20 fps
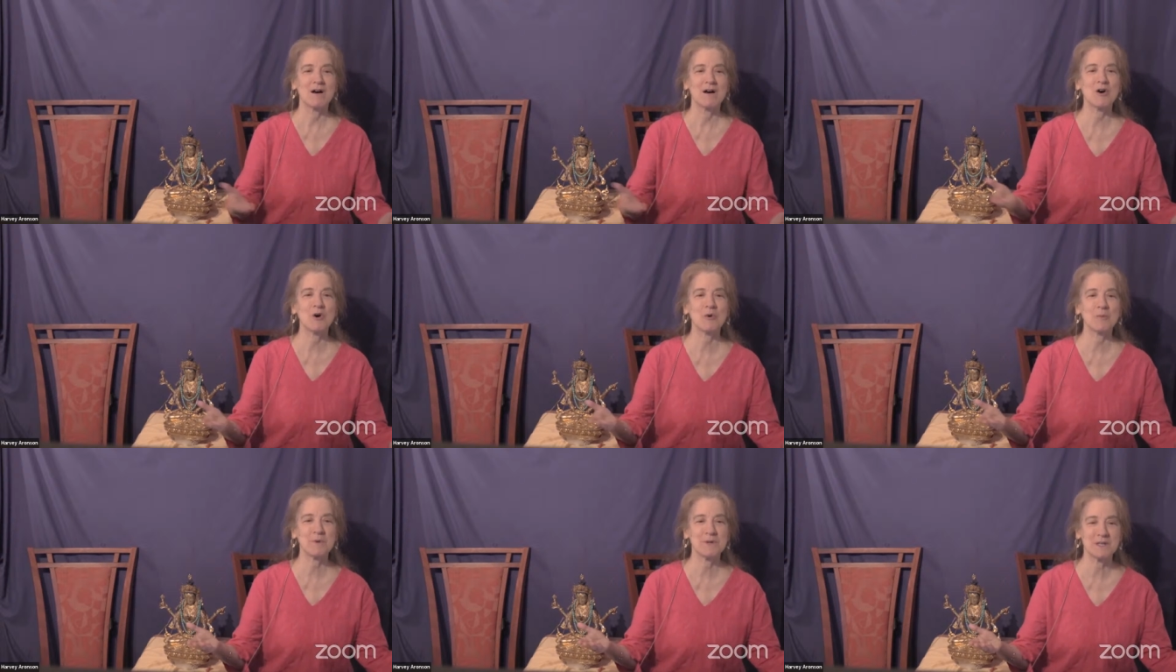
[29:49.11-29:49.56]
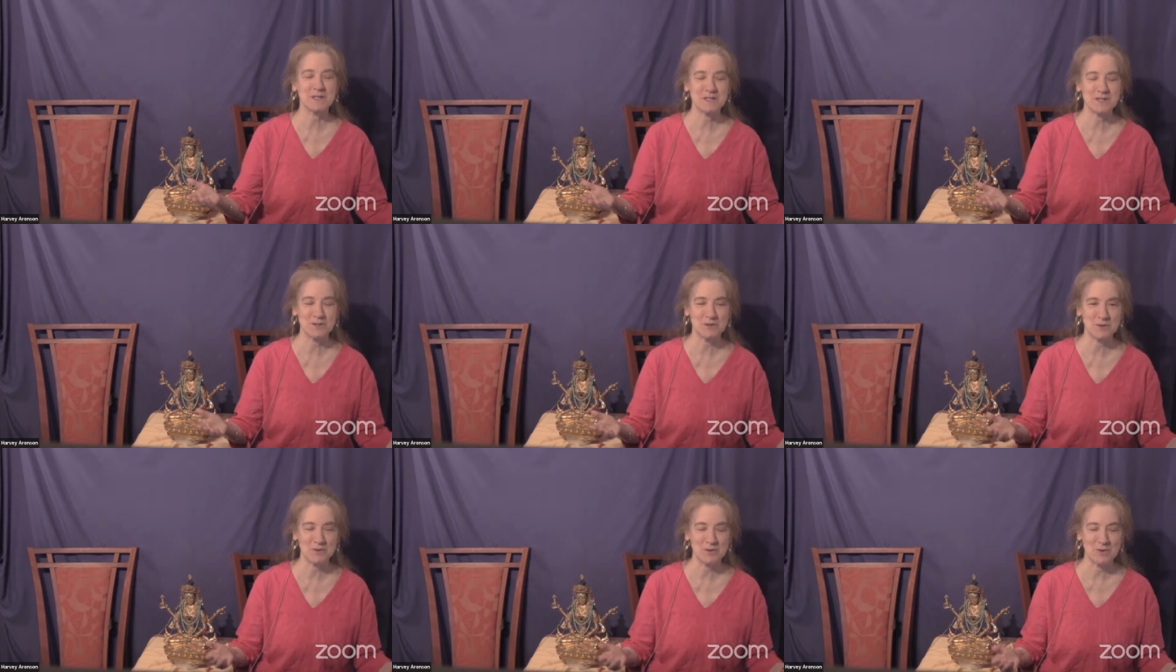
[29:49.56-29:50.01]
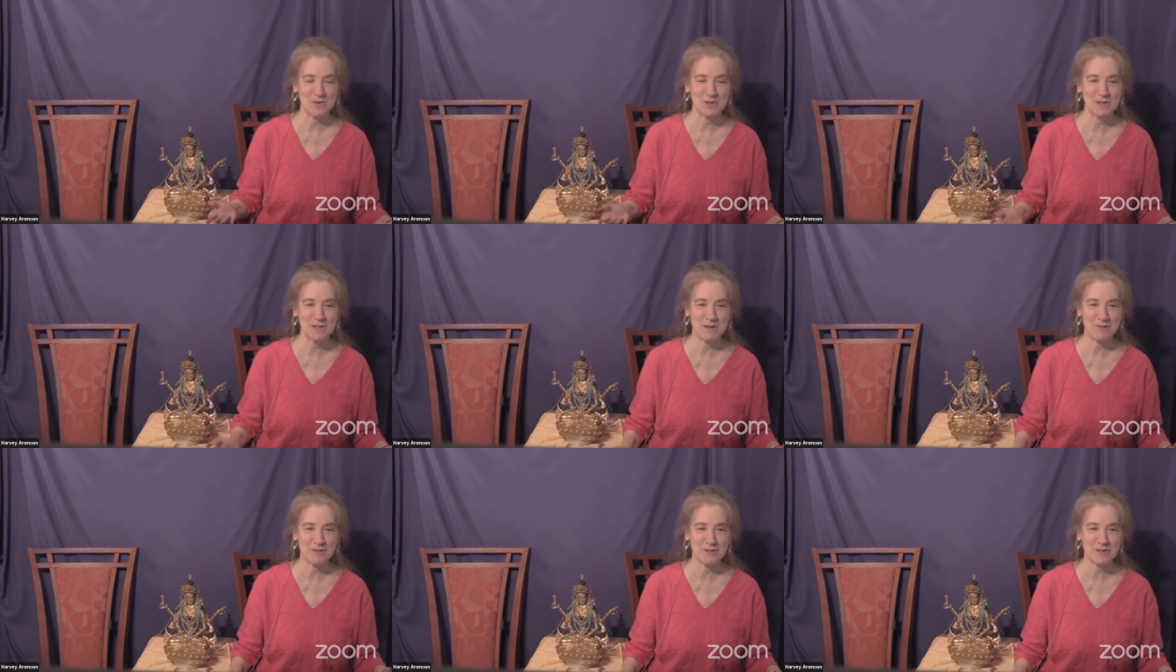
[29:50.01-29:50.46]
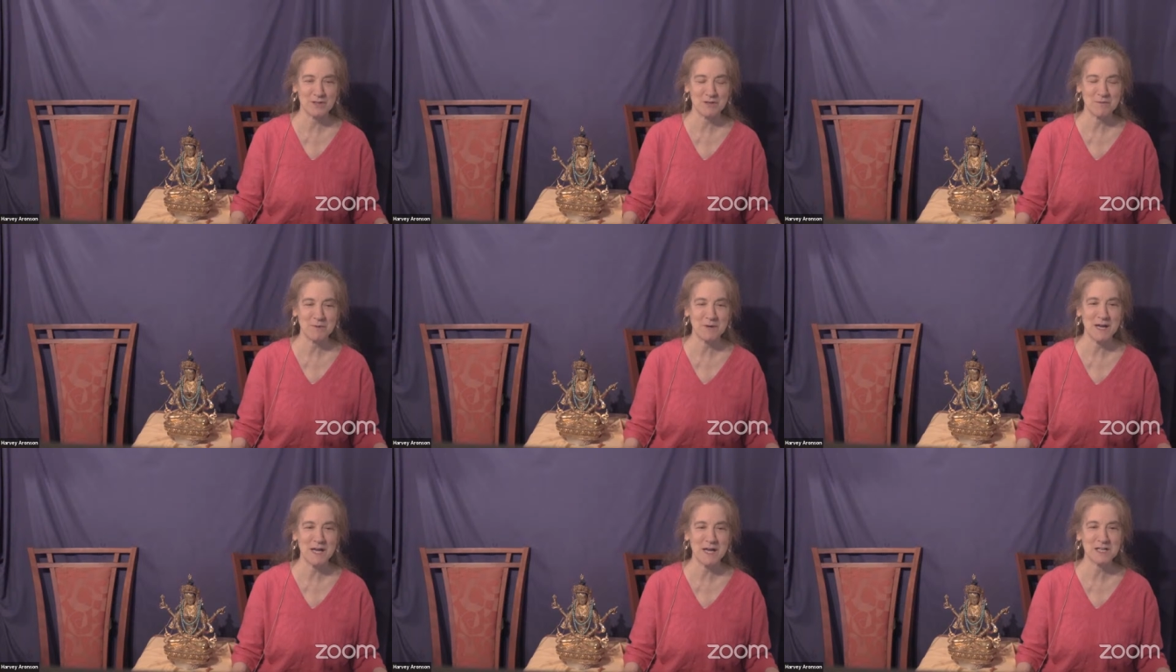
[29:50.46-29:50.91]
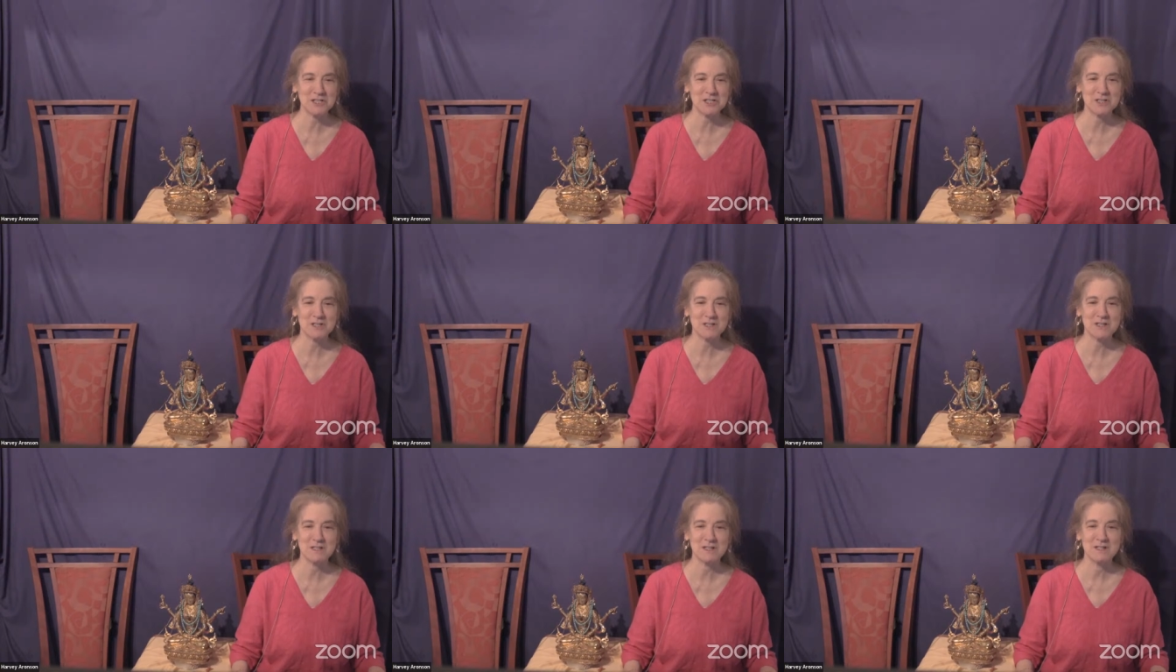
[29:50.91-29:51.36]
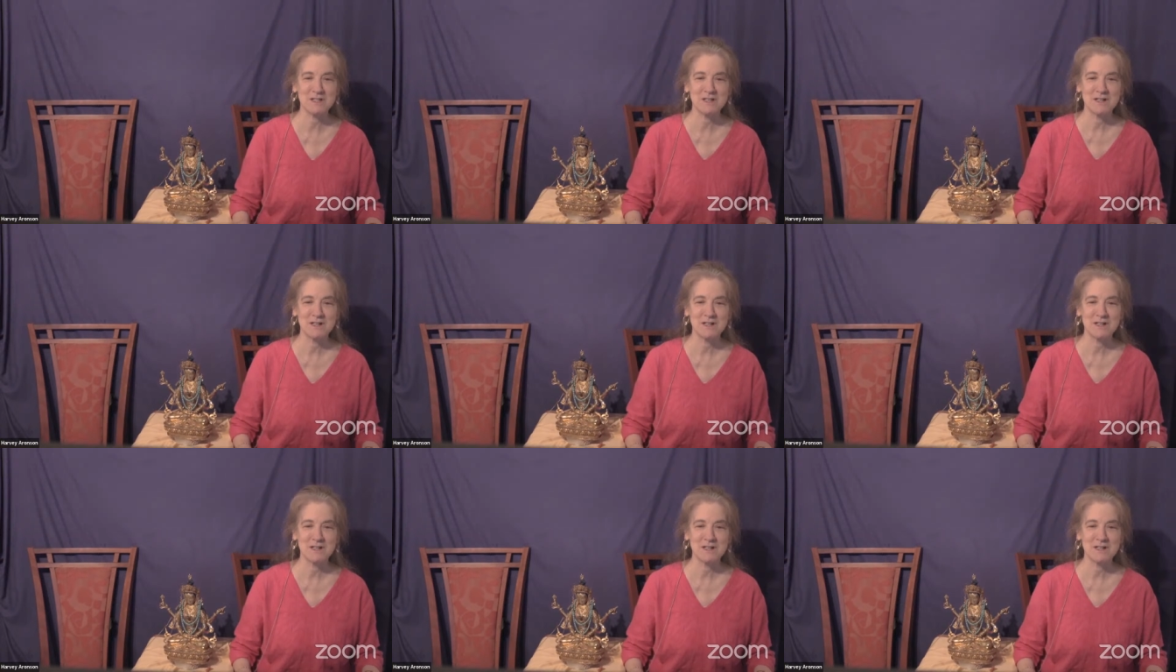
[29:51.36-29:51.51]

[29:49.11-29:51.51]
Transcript: opening to love and compassion.